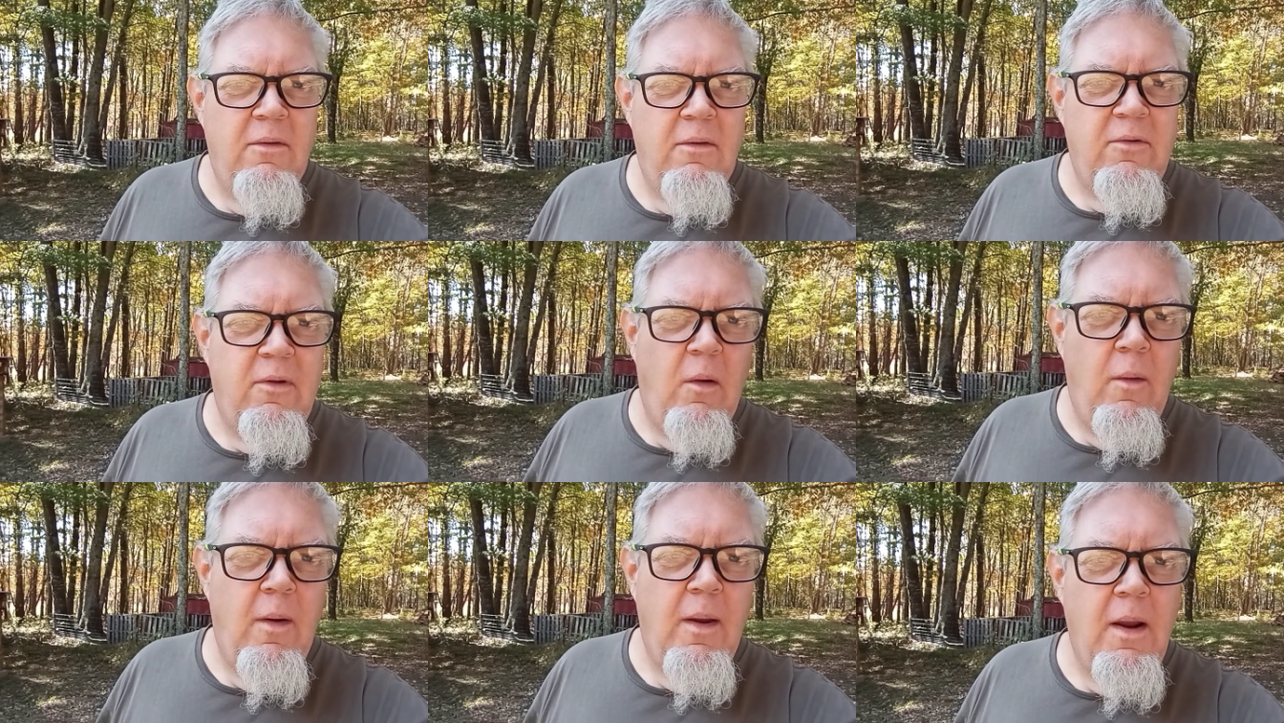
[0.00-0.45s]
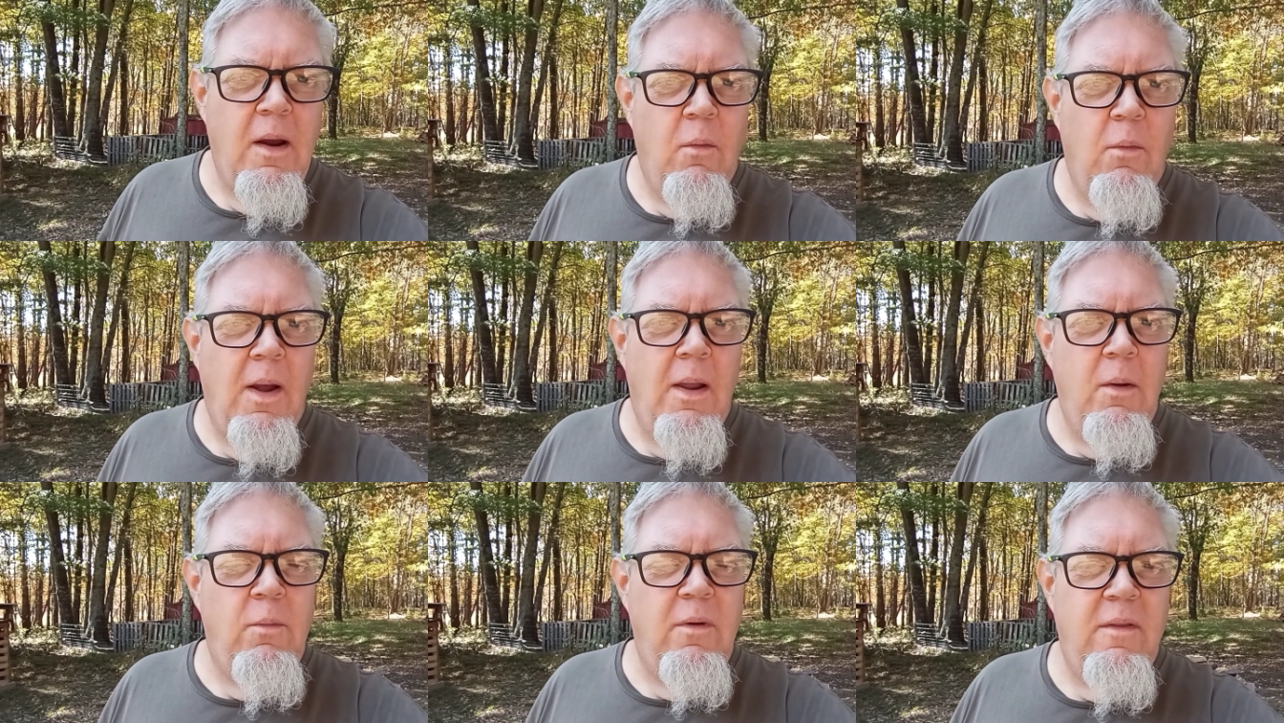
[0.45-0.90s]
doing
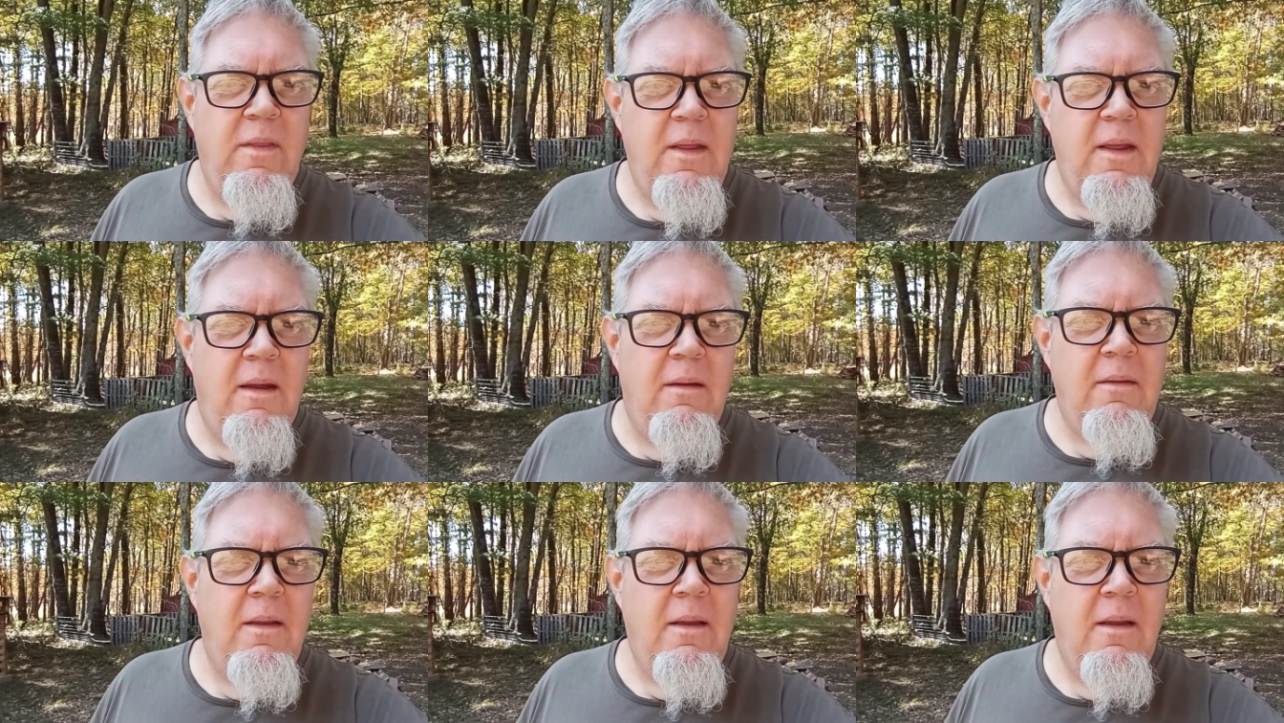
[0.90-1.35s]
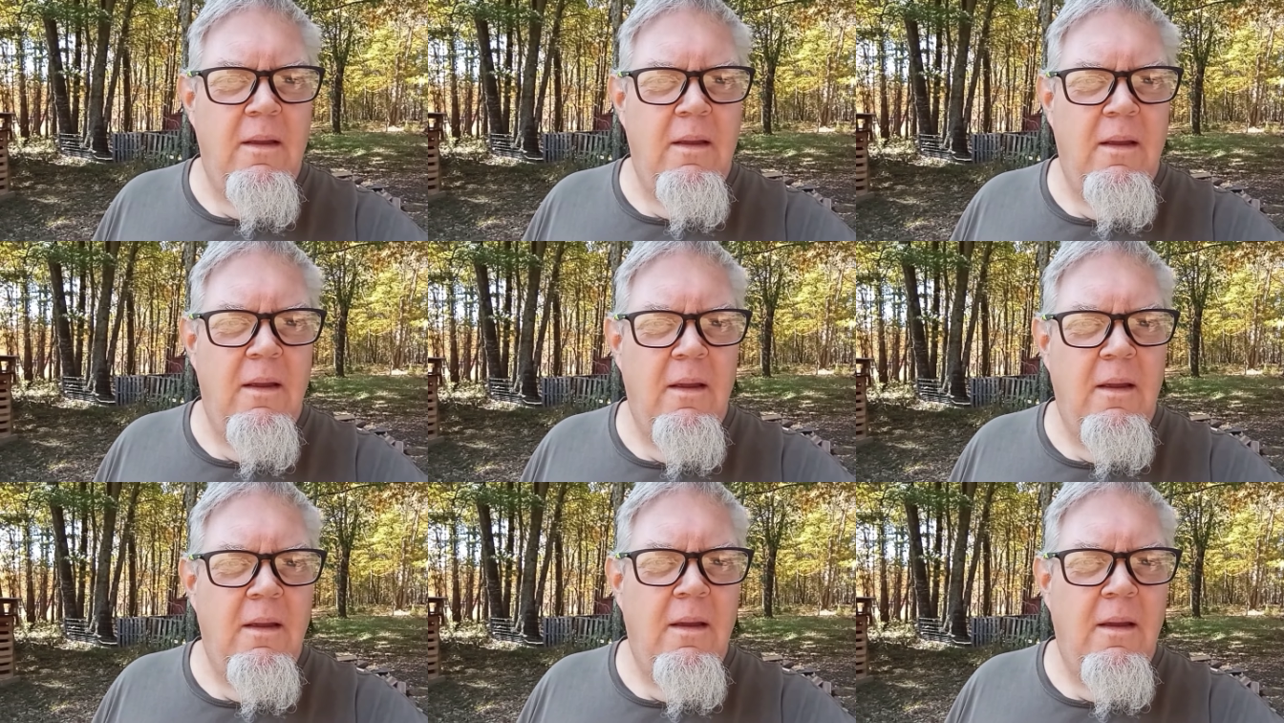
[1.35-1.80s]
away with it,
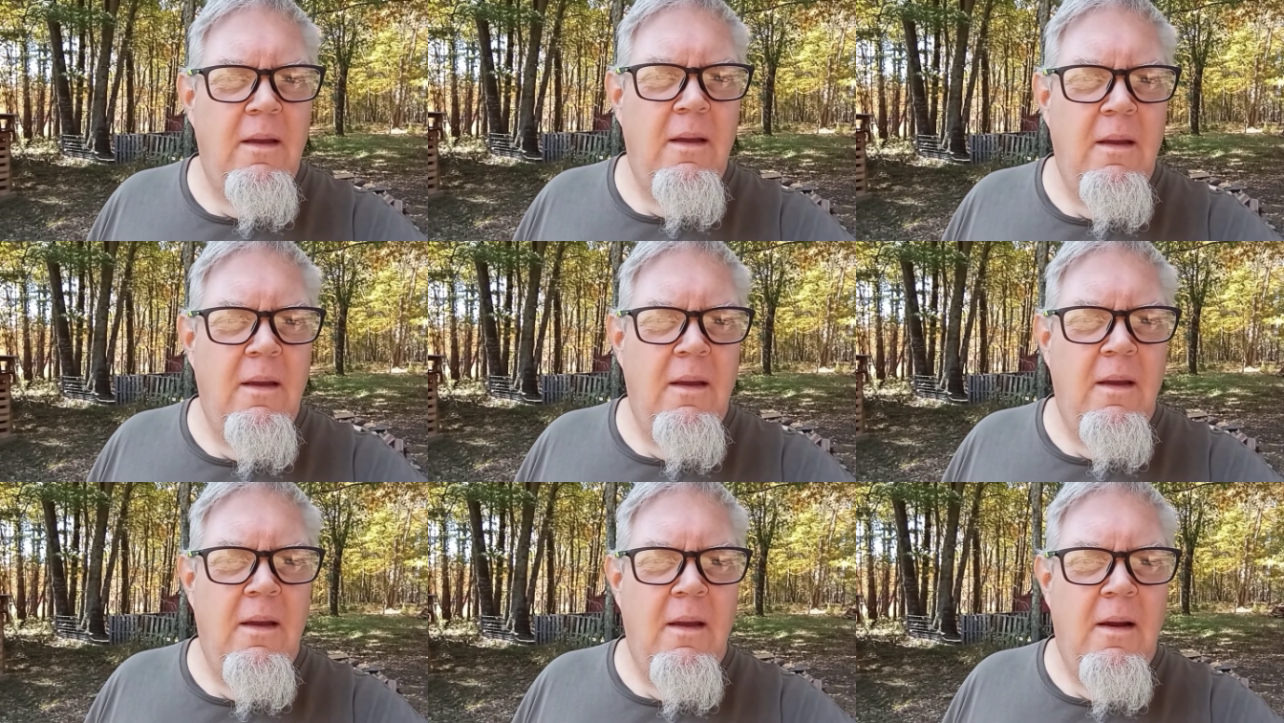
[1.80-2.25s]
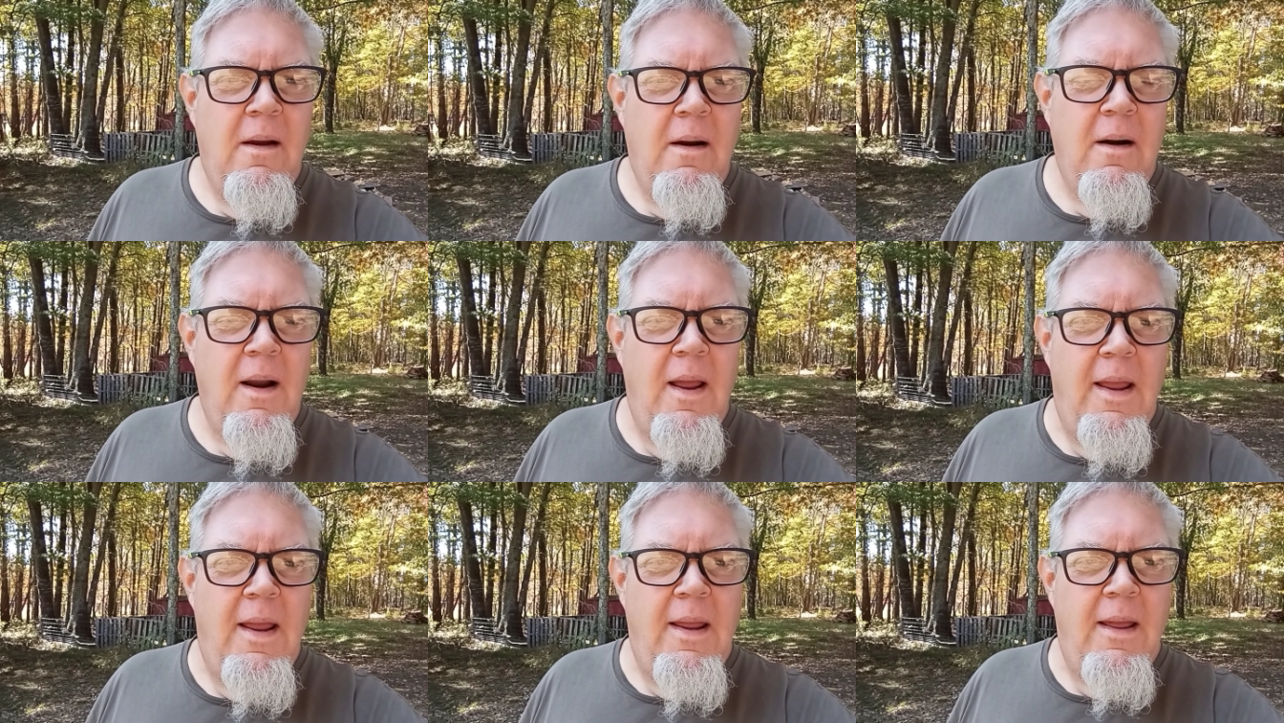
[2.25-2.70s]

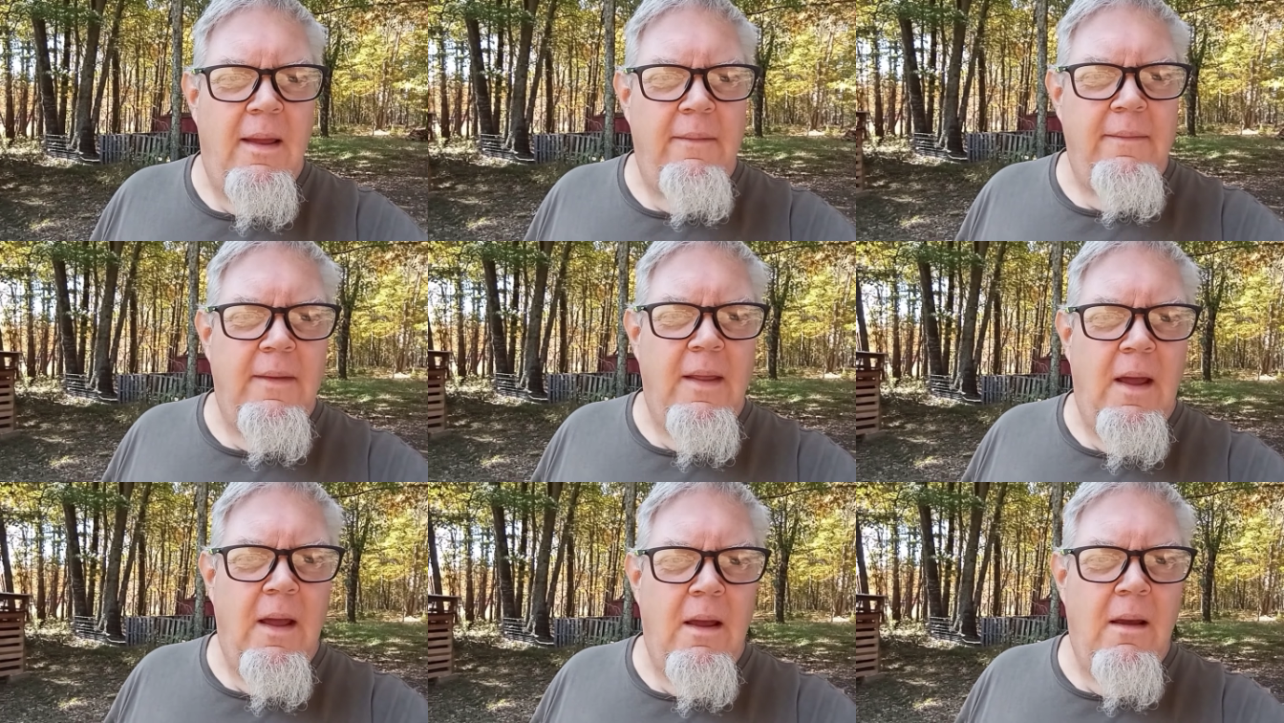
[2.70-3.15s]
and